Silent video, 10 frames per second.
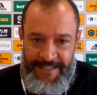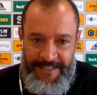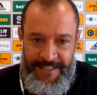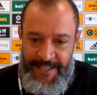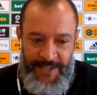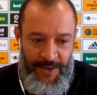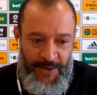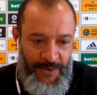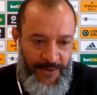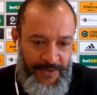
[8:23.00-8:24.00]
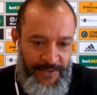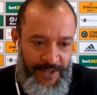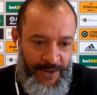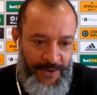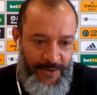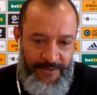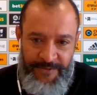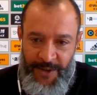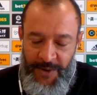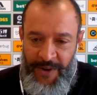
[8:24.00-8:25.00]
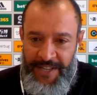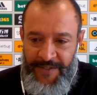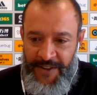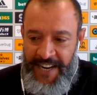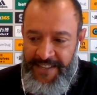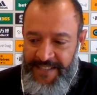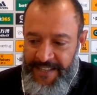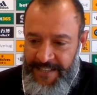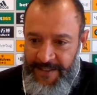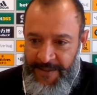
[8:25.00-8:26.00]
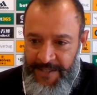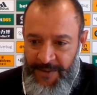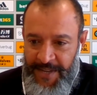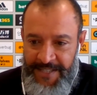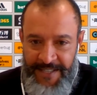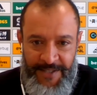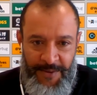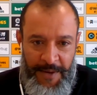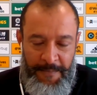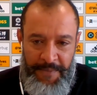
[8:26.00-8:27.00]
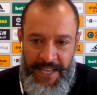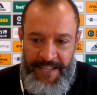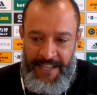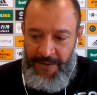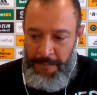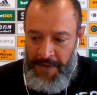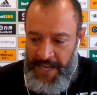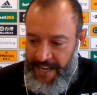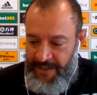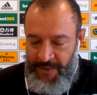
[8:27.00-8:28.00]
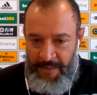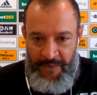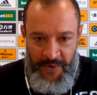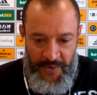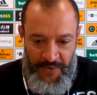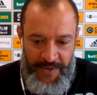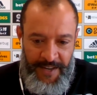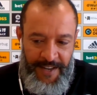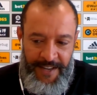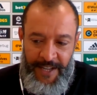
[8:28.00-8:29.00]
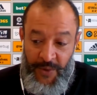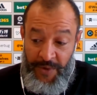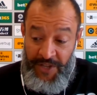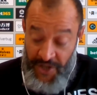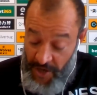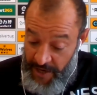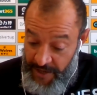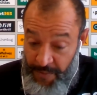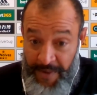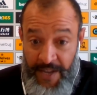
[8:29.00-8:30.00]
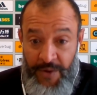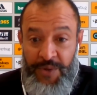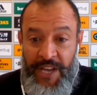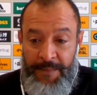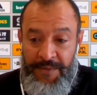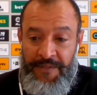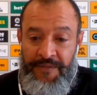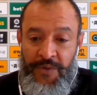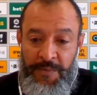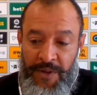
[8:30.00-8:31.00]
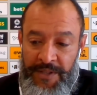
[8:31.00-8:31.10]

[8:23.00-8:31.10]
There's no race for anything. The race is to compete and to play and to improve, to enjoy, to make good games of football.